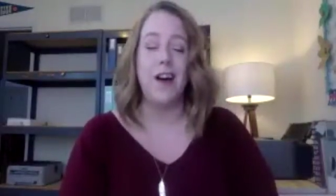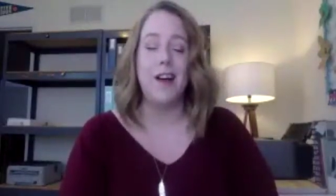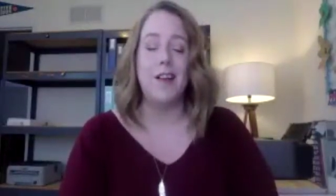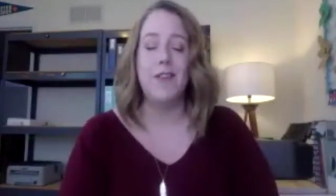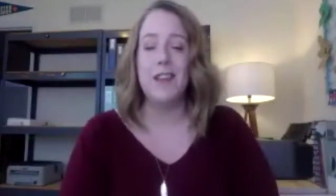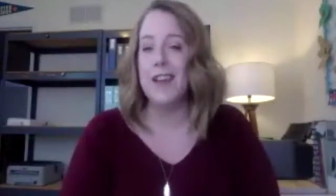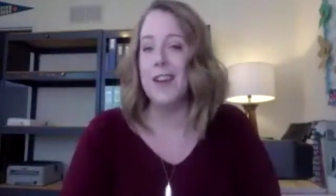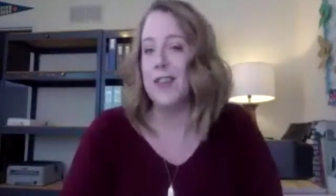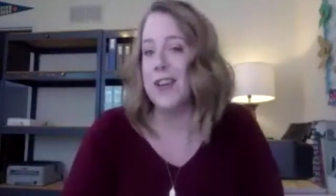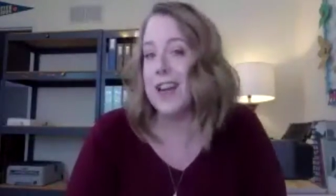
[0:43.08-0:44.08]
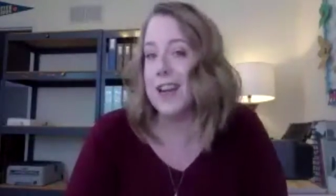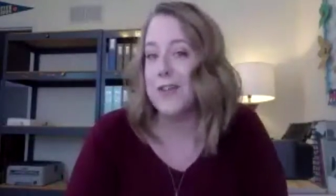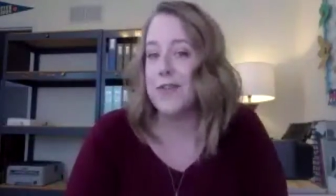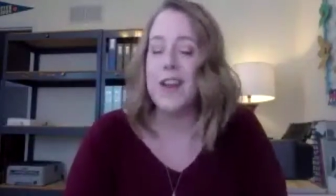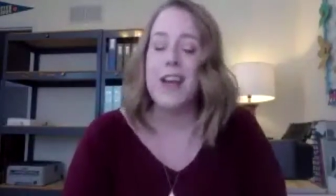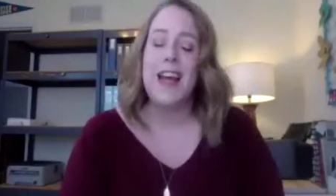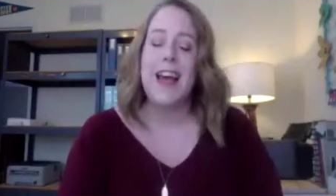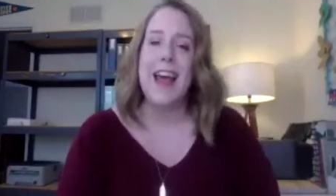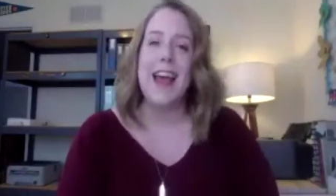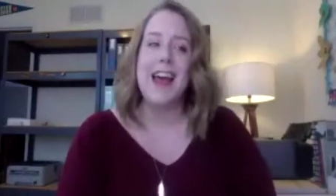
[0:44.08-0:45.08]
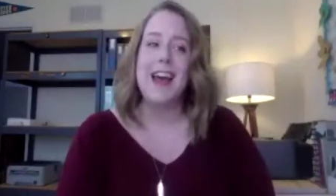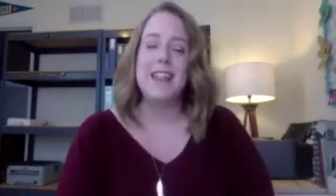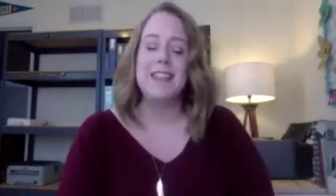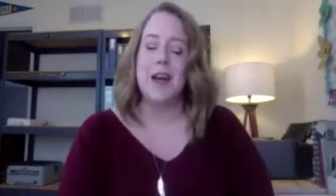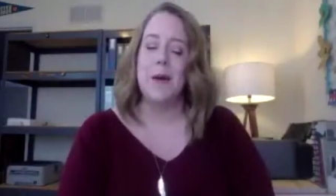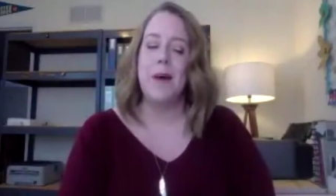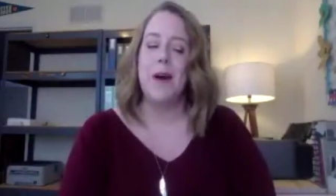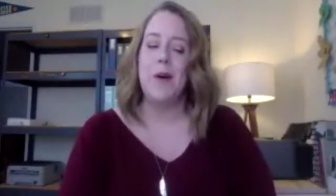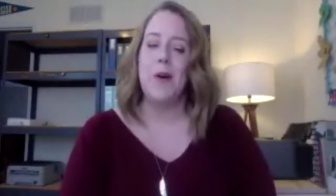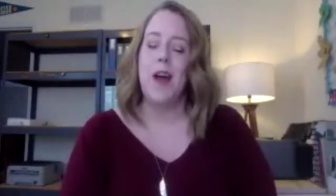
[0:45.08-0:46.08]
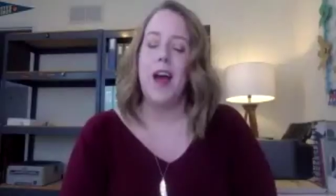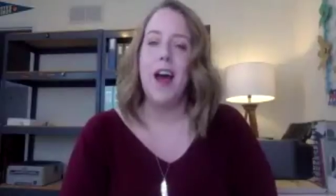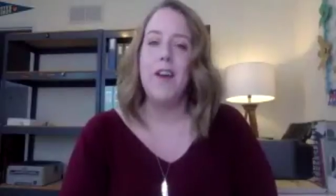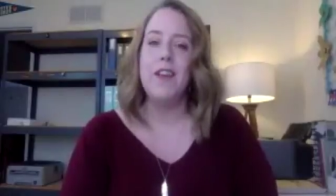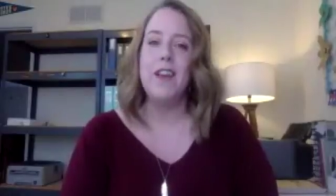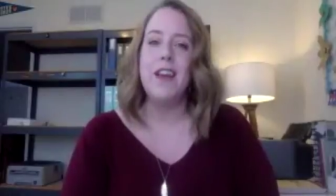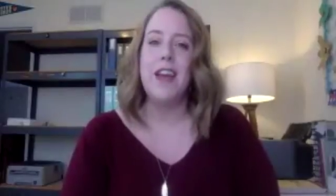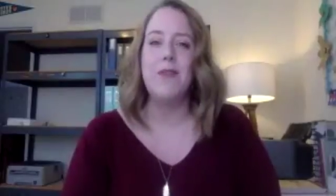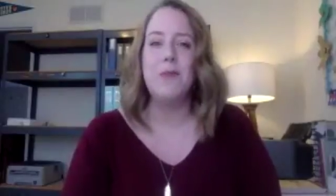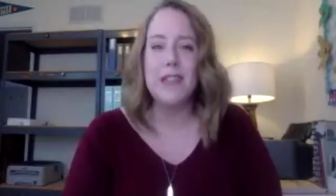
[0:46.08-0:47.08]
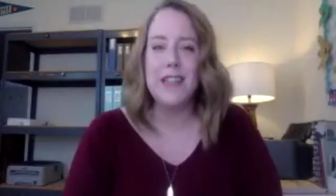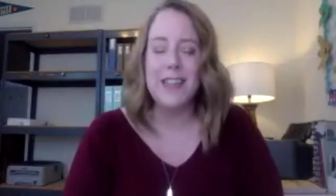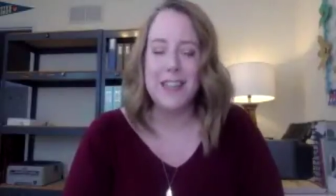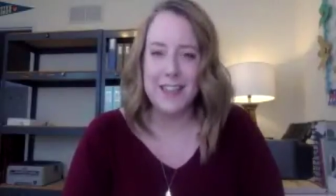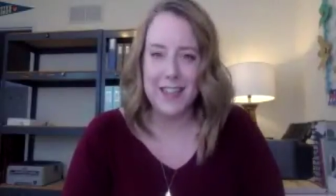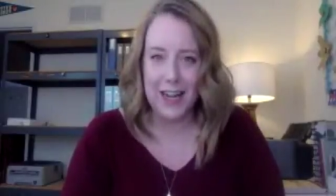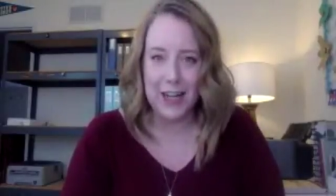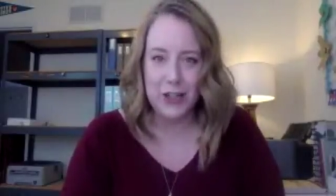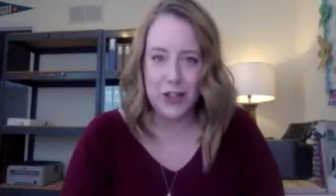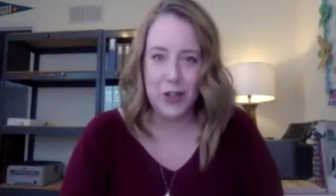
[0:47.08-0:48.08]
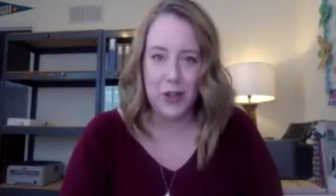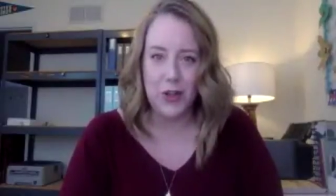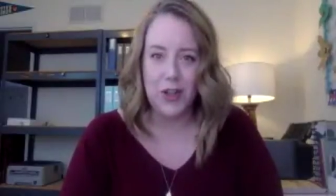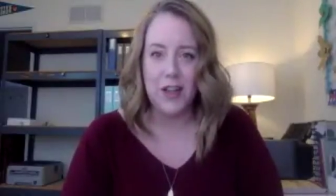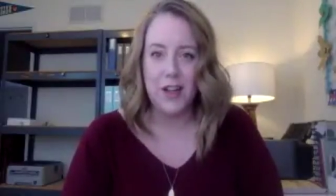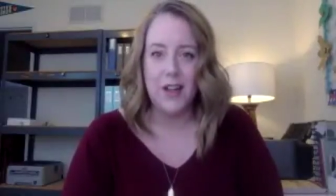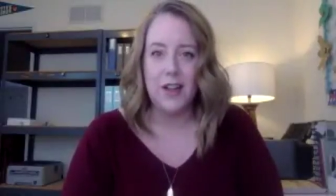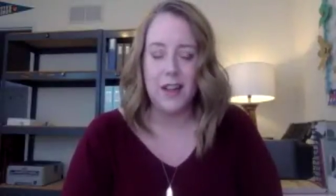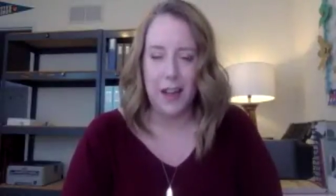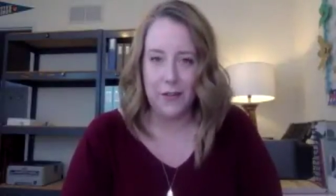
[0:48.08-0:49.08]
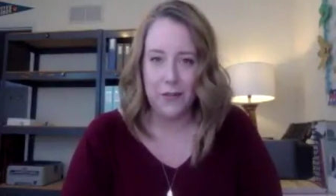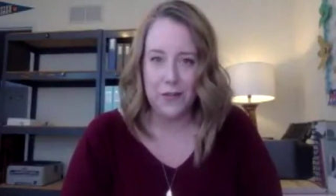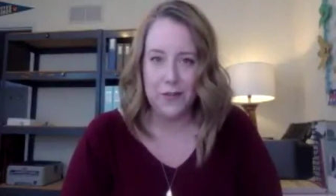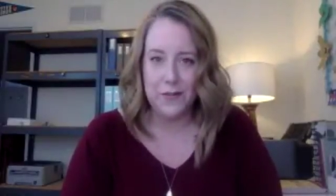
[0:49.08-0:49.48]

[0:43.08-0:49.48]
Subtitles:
feeling creative and about having a really intentional life.